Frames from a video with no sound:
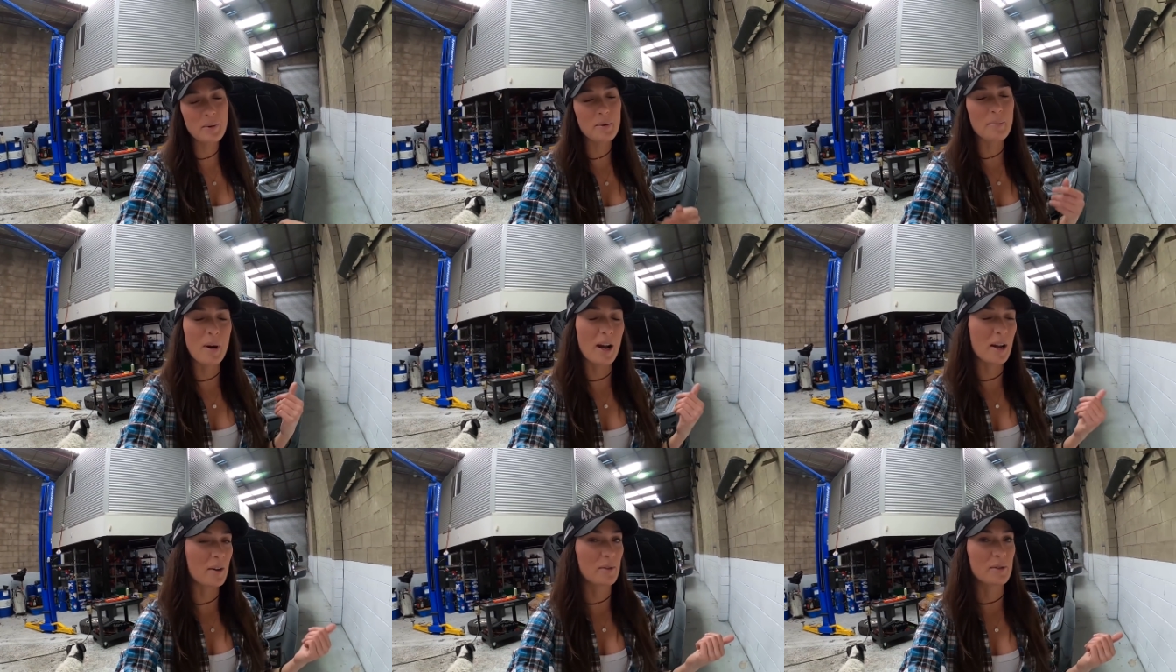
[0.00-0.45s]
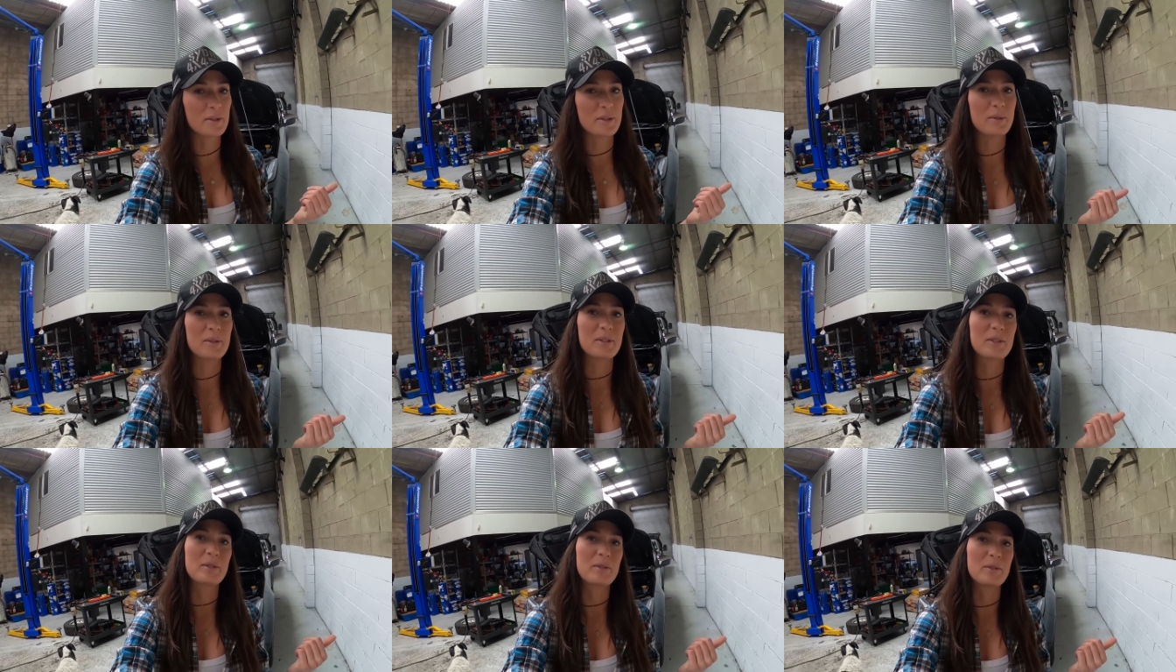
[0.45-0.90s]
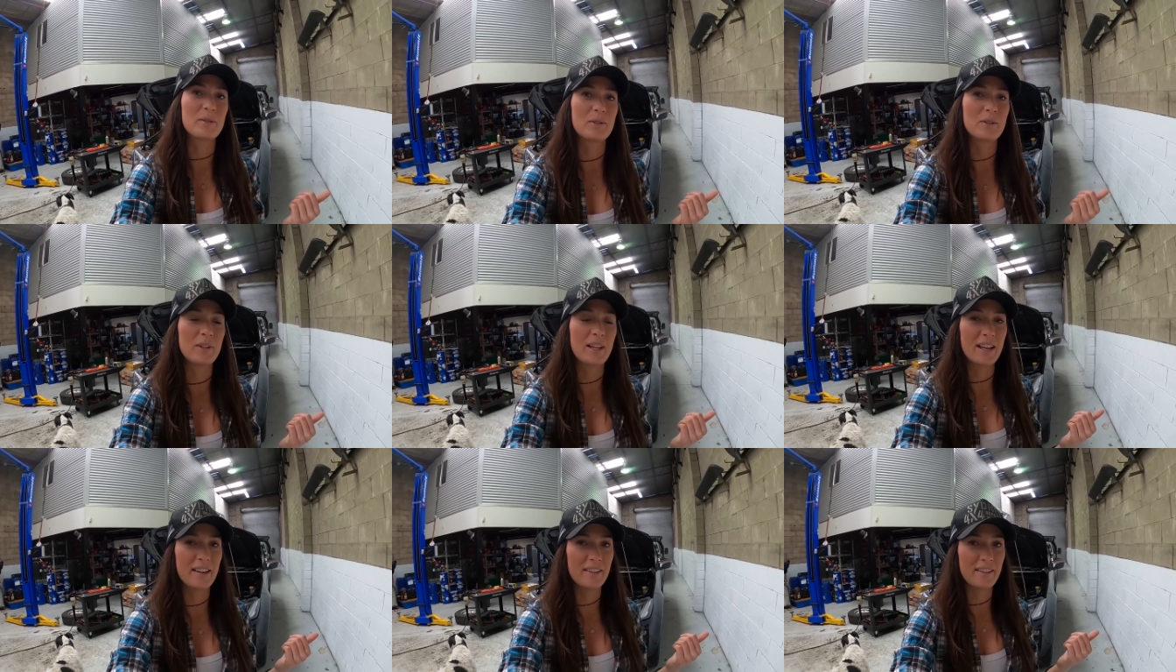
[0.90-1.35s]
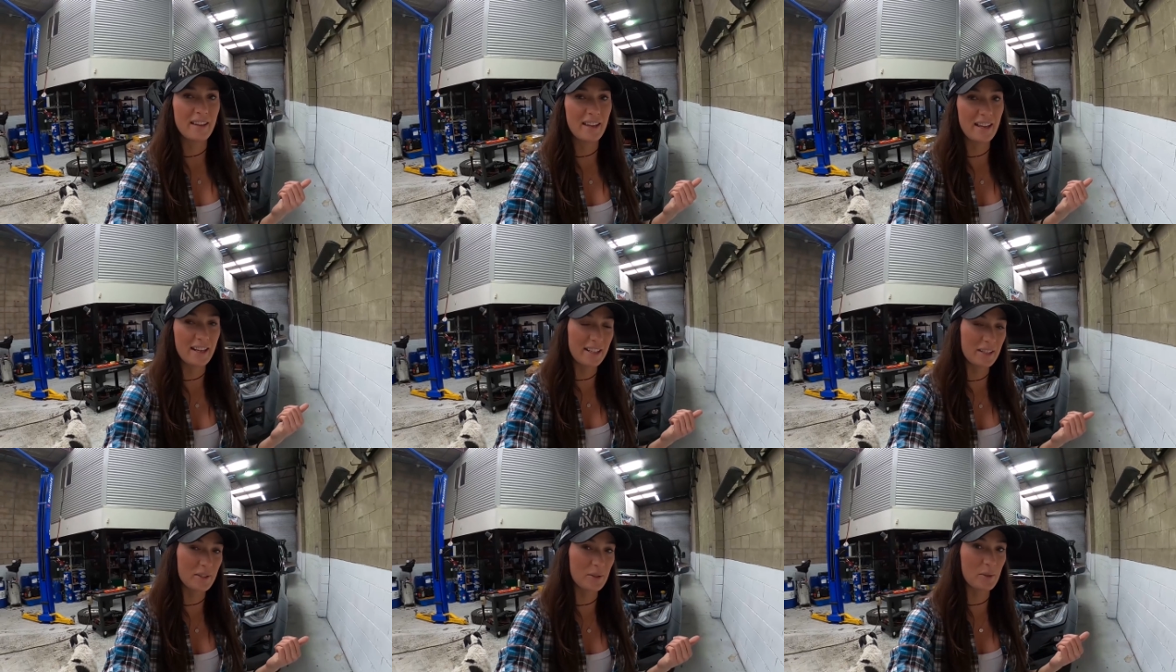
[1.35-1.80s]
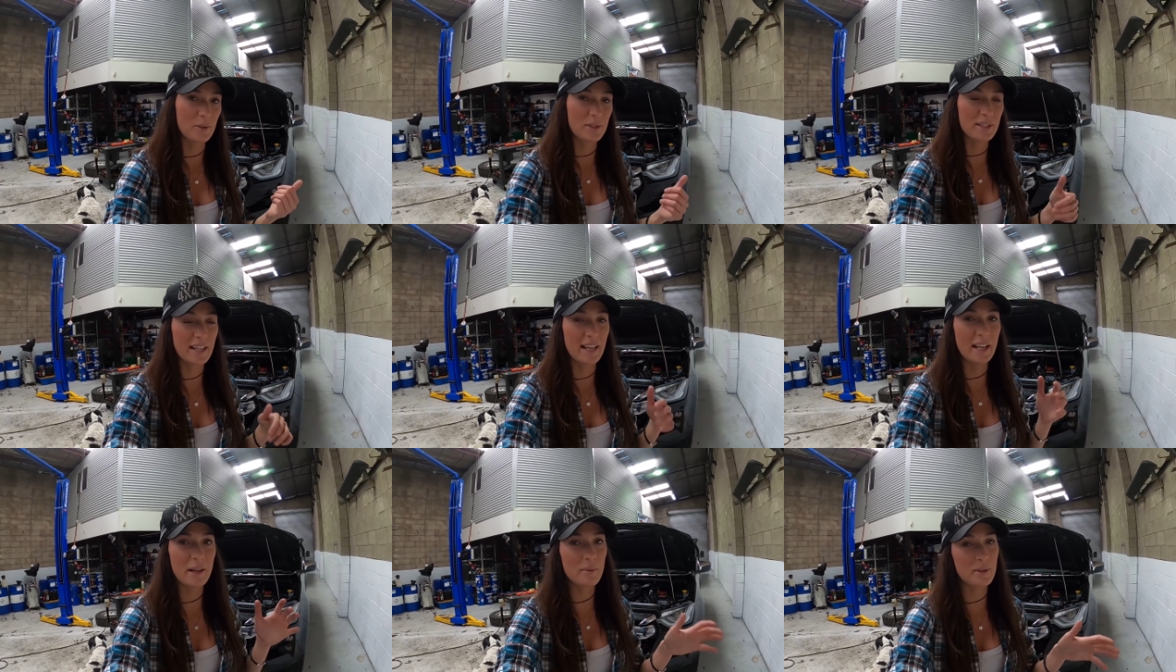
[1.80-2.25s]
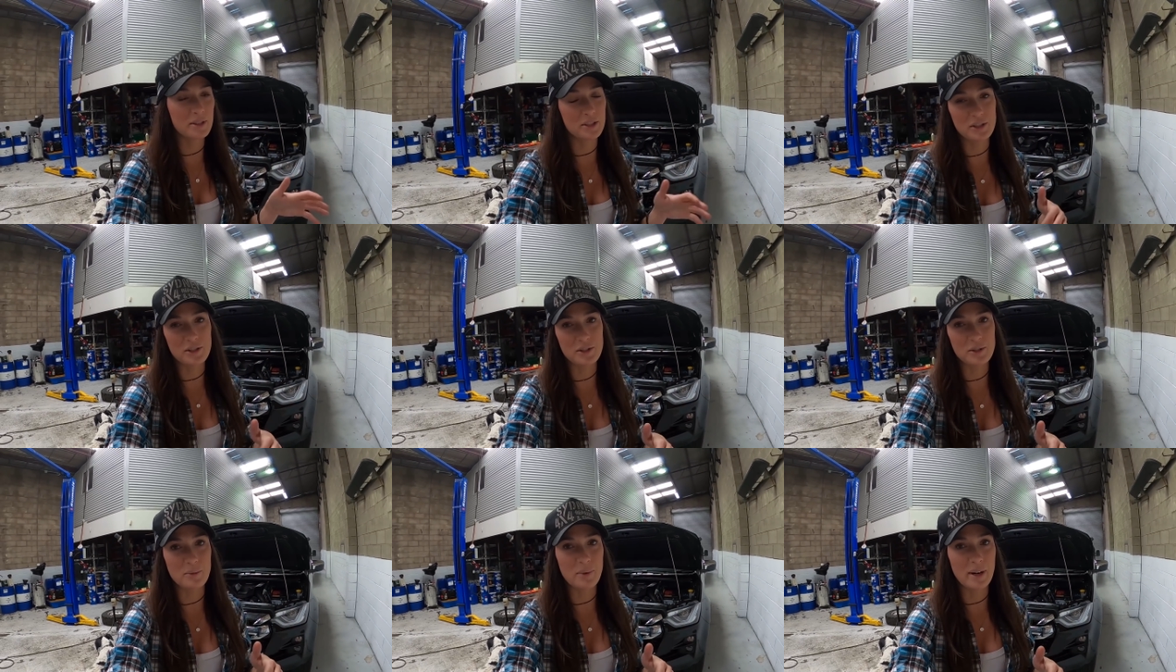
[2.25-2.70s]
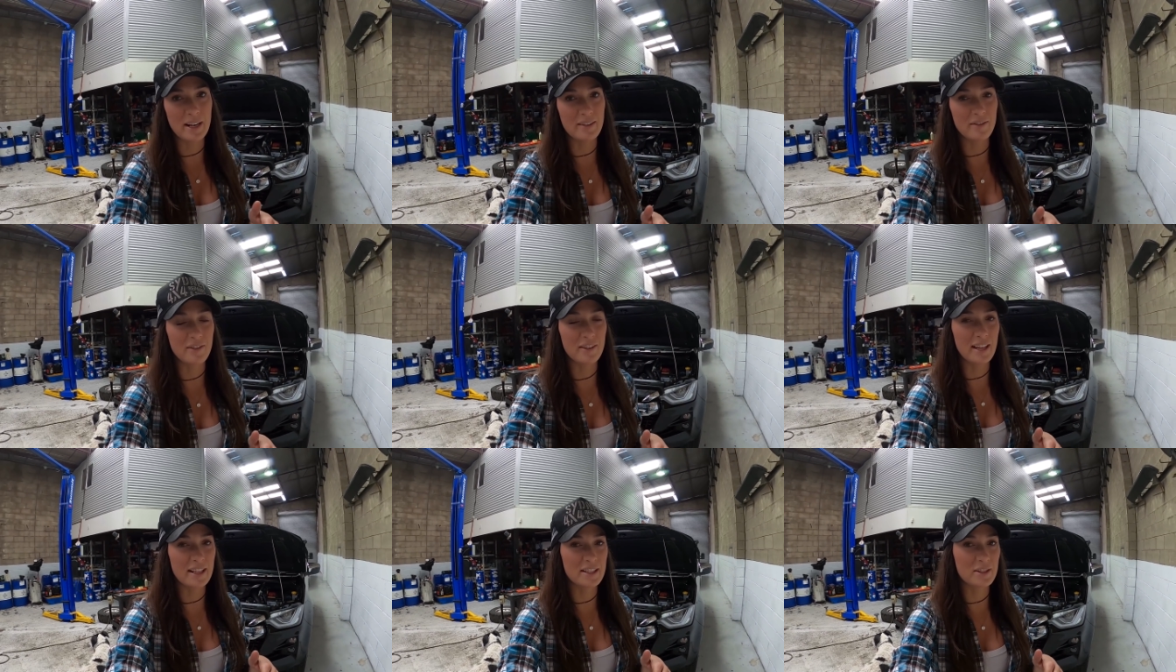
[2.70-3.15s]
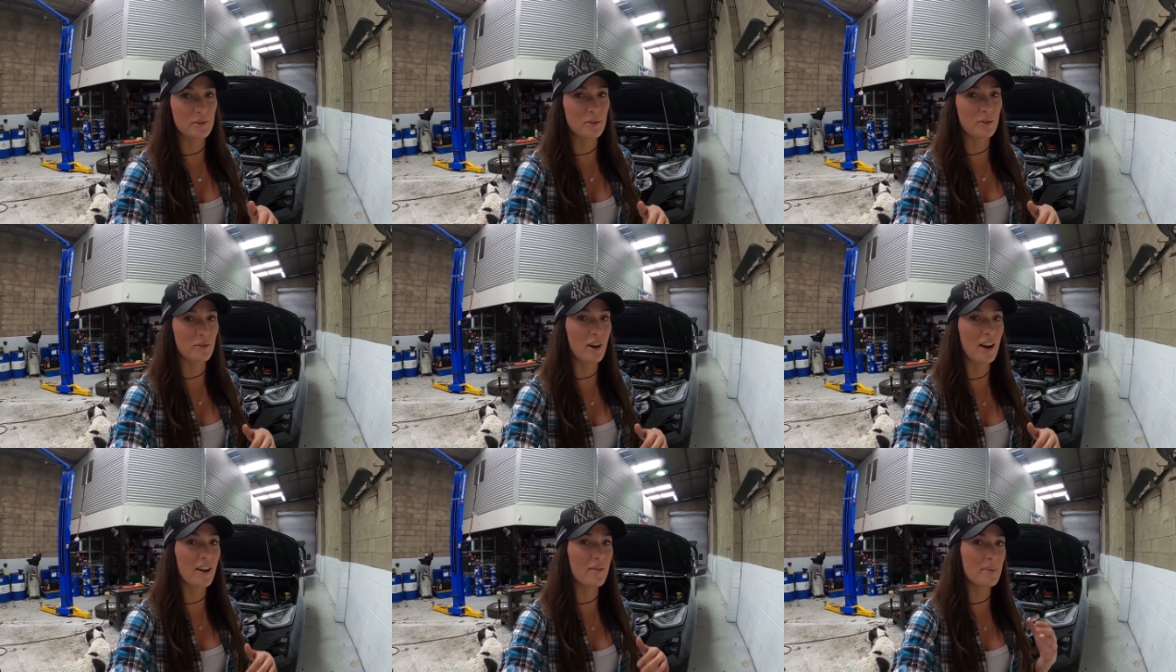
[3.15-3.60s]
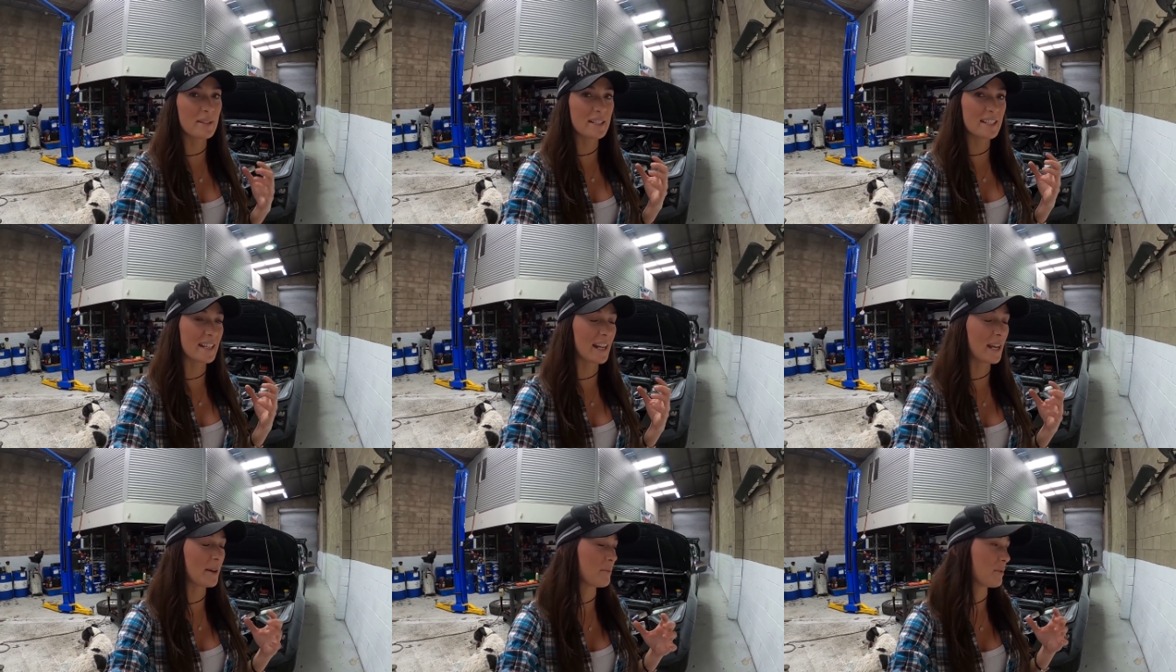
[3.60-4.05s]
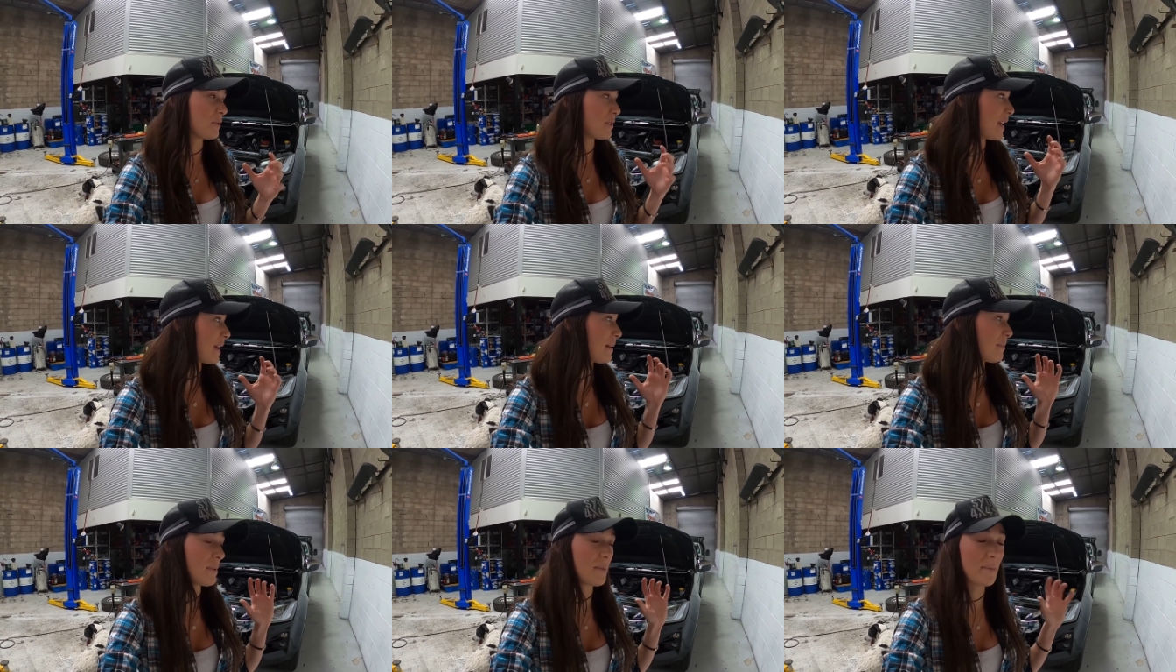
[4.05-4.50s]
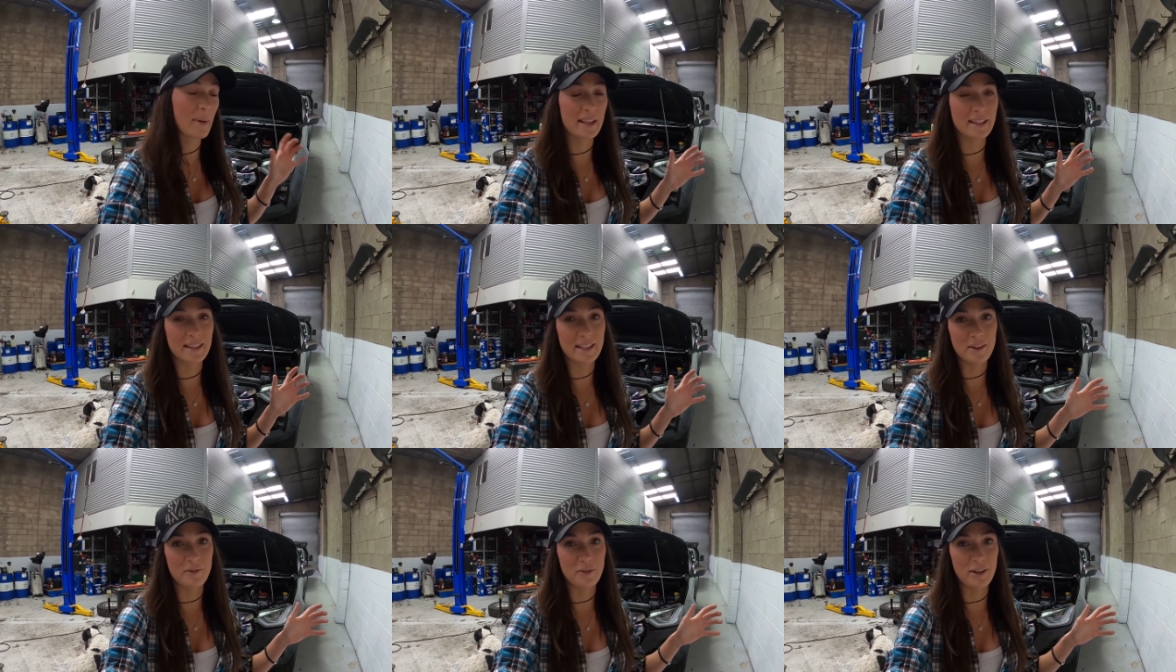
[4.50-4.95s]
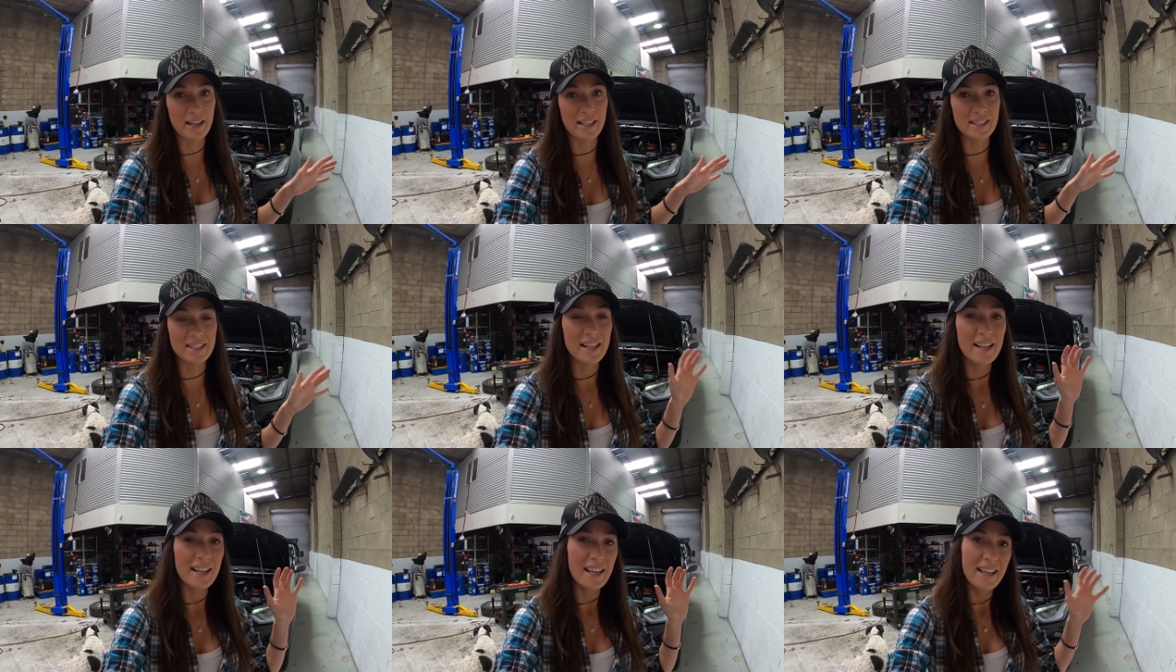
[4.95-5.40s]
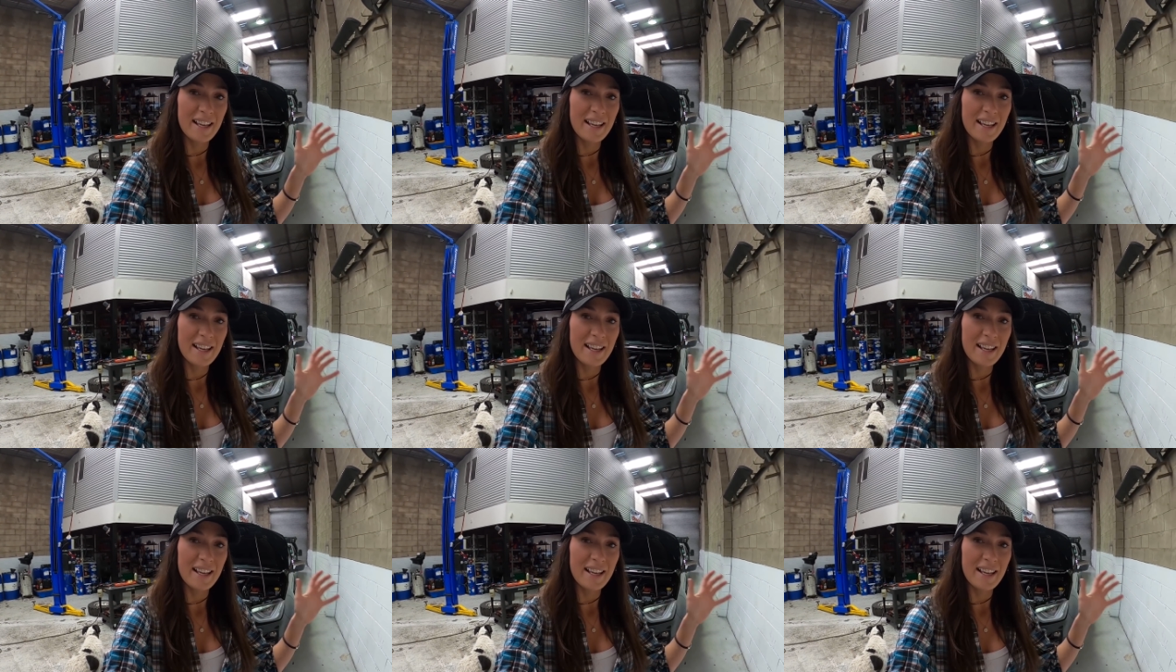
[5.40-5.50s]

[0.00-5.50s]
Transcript: We might also install an exhaust later. We're just still waiting for that to arrive, but today we'll be mainly around